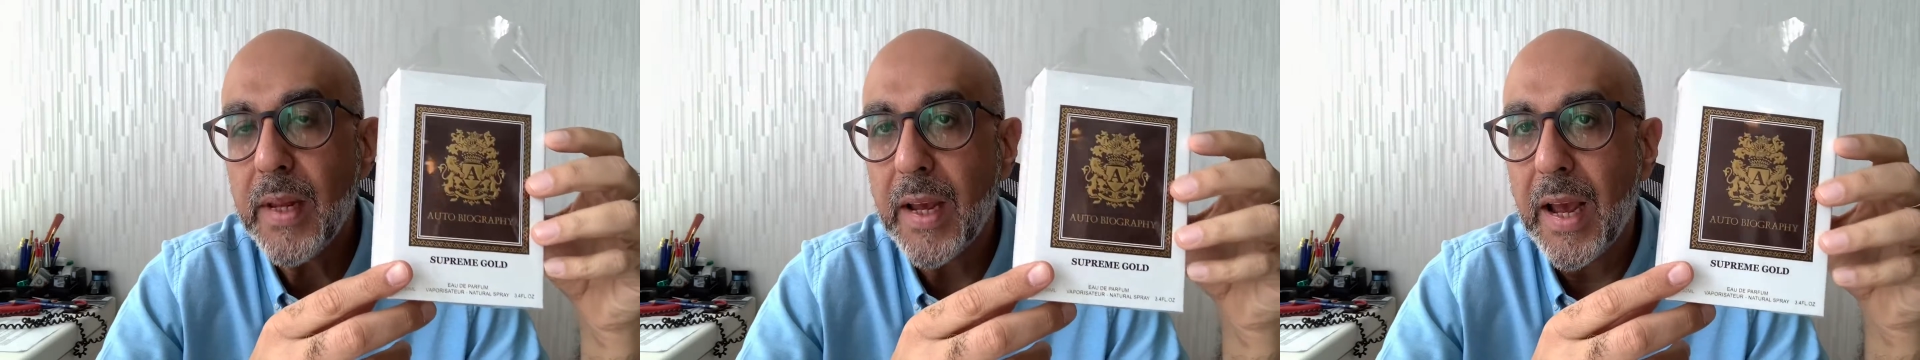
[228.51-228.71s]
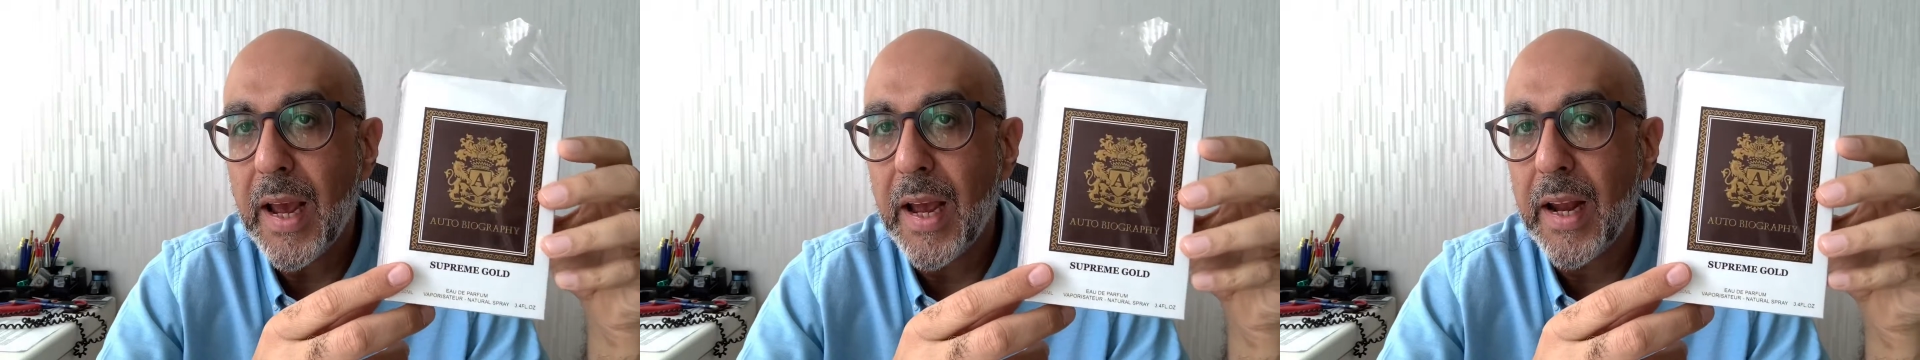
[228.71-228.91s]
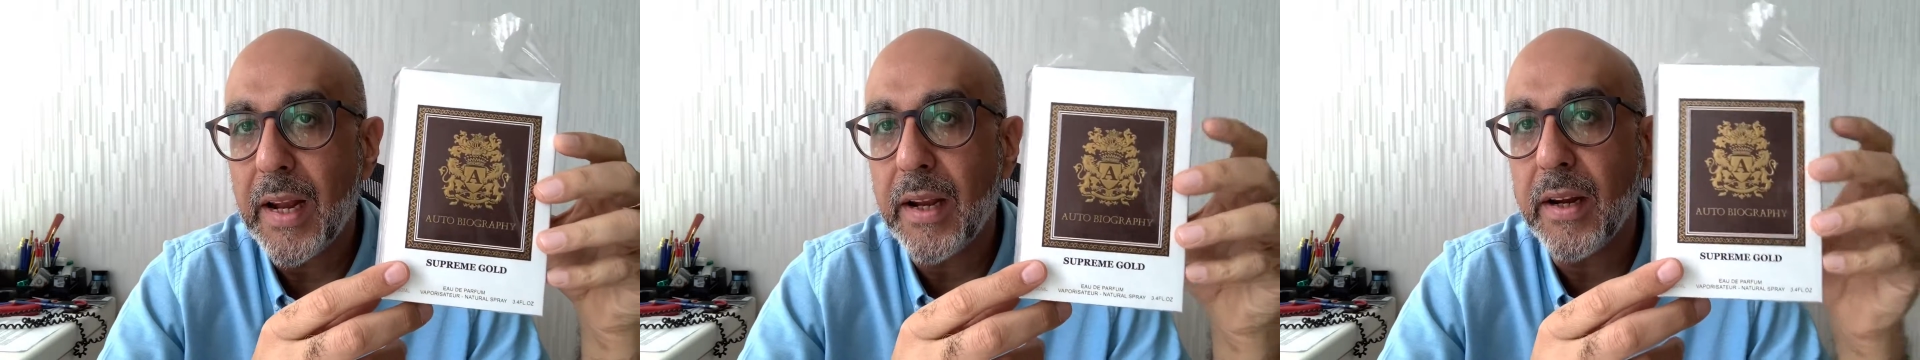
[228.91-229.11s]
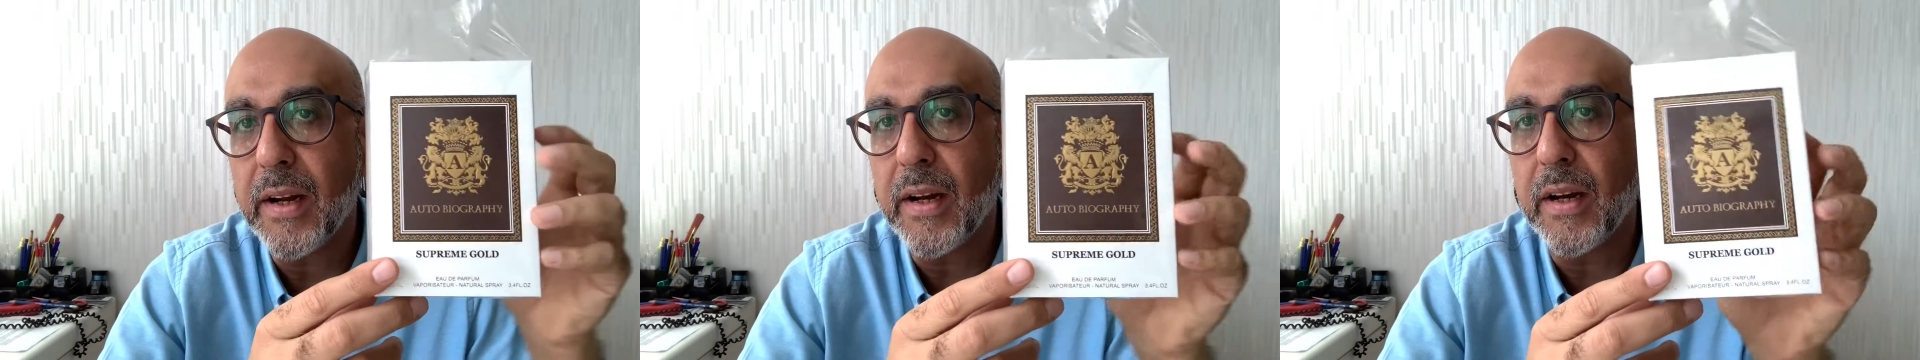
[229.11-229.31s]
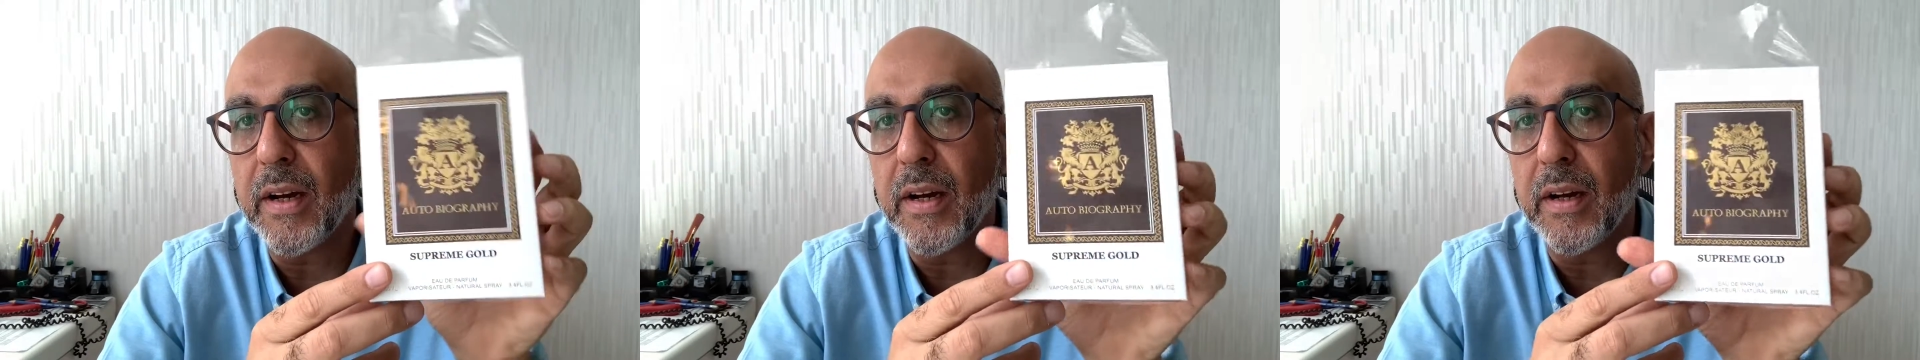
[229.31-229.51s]
and
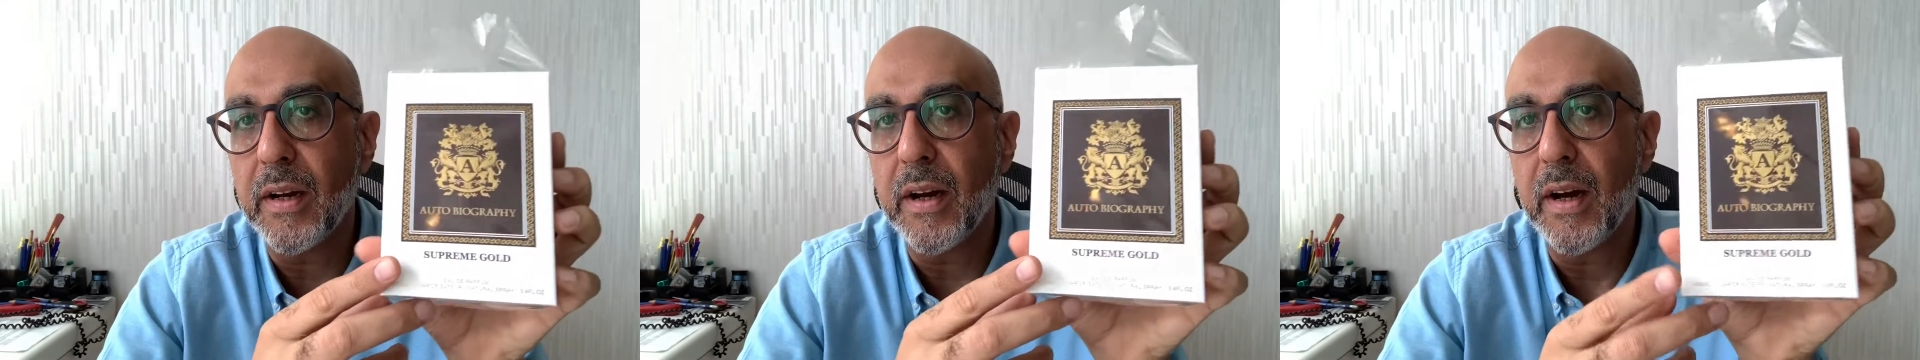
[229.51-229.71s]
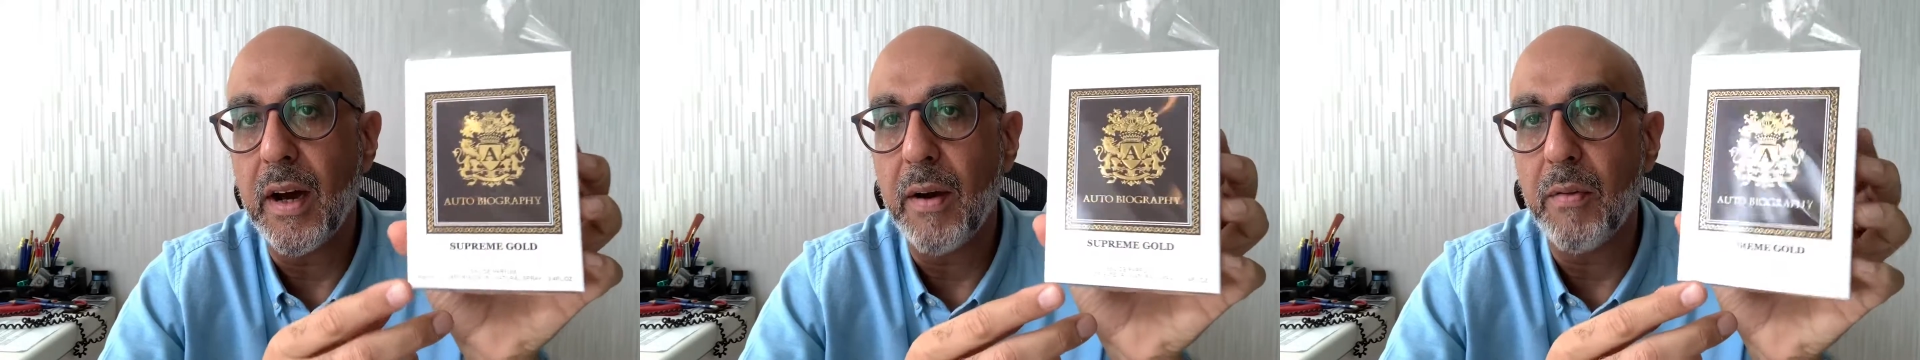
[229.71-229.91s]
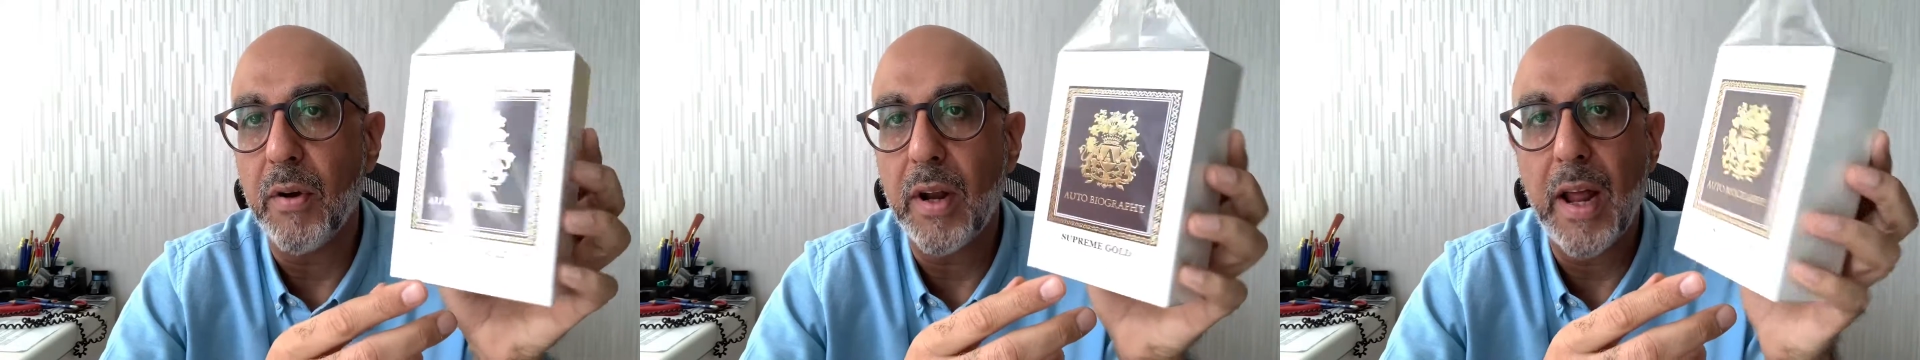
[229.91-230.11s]
I would